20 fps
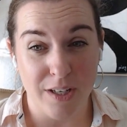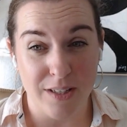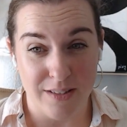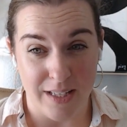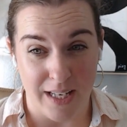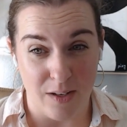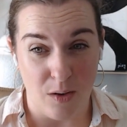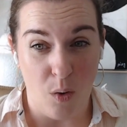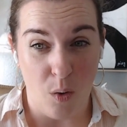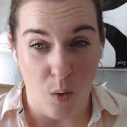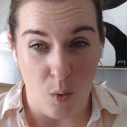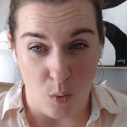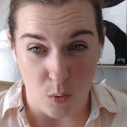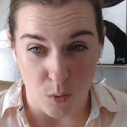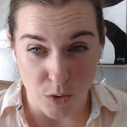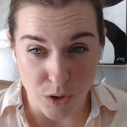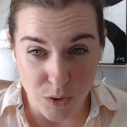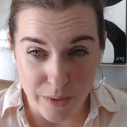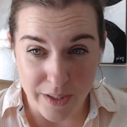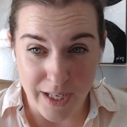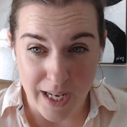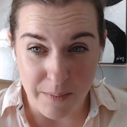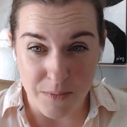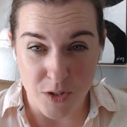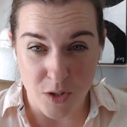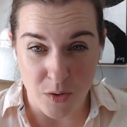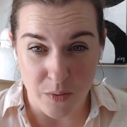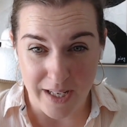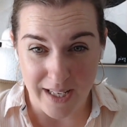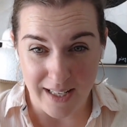that hold what I'm
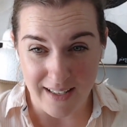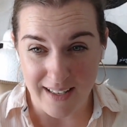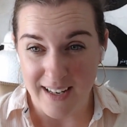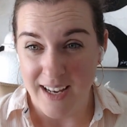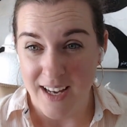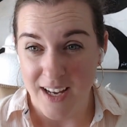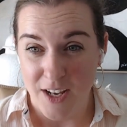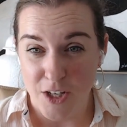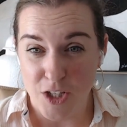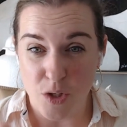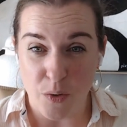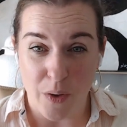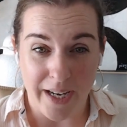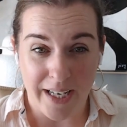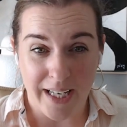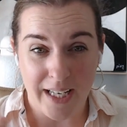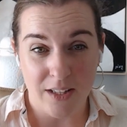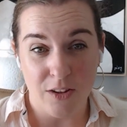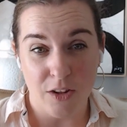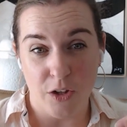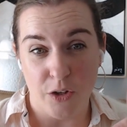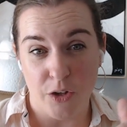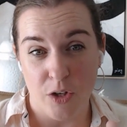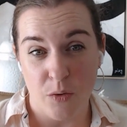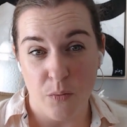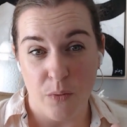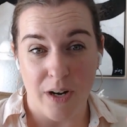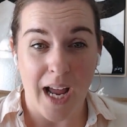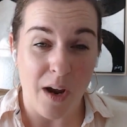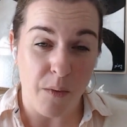doing so I can
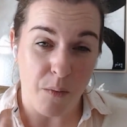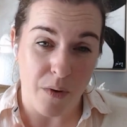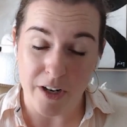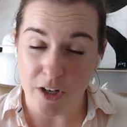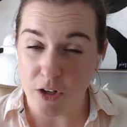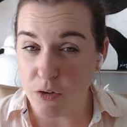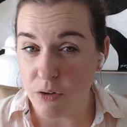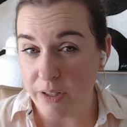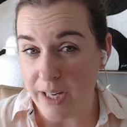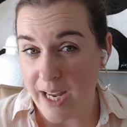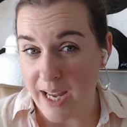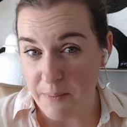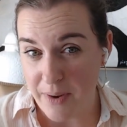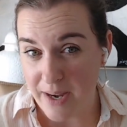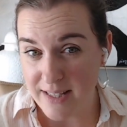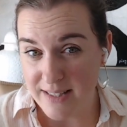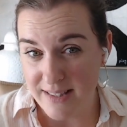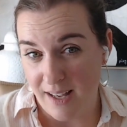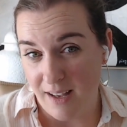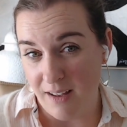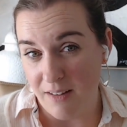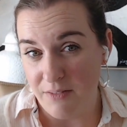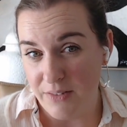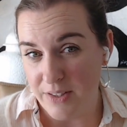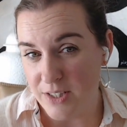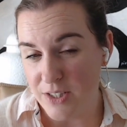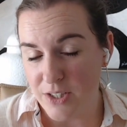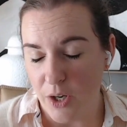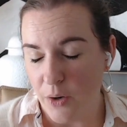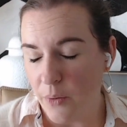learn what I want to create myself.
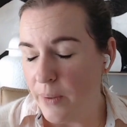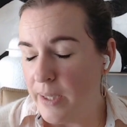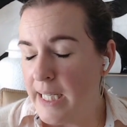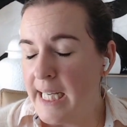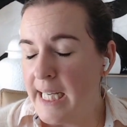And so